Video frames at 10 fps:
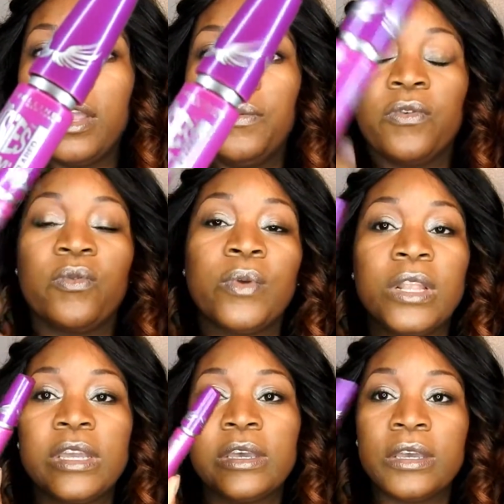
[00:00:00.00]
It was
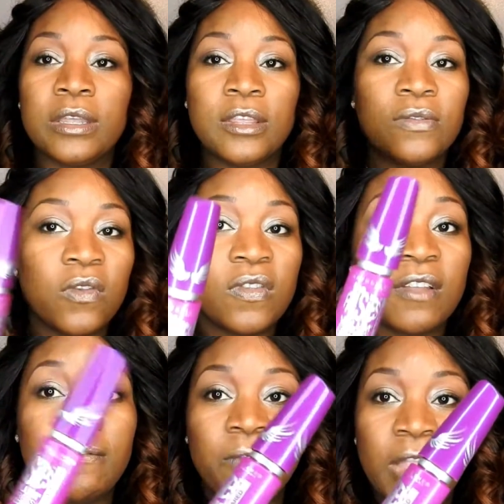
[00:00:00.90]
really good. This was
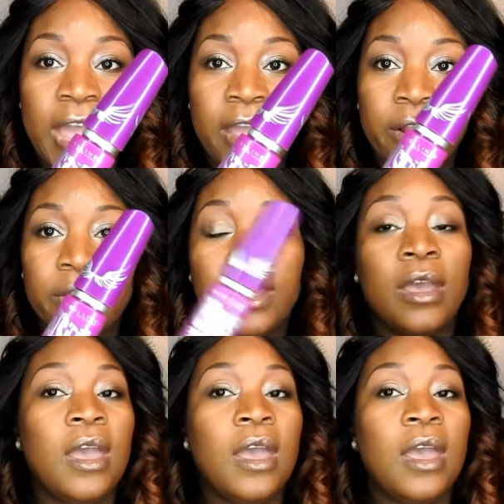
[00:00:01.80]
the Flared.